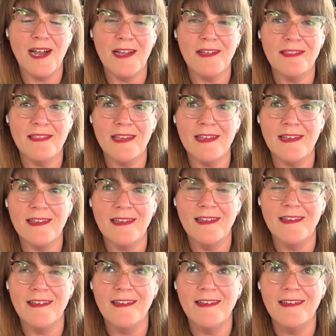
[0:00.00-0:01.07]
I think
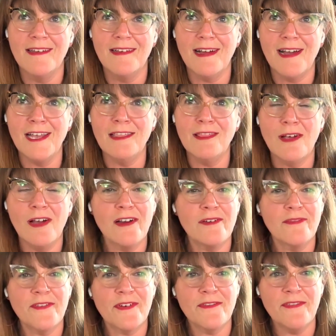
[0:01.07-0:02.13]
I long
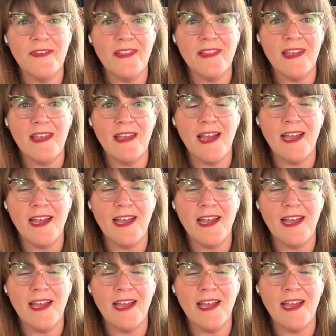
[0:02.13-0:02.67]
for Philly.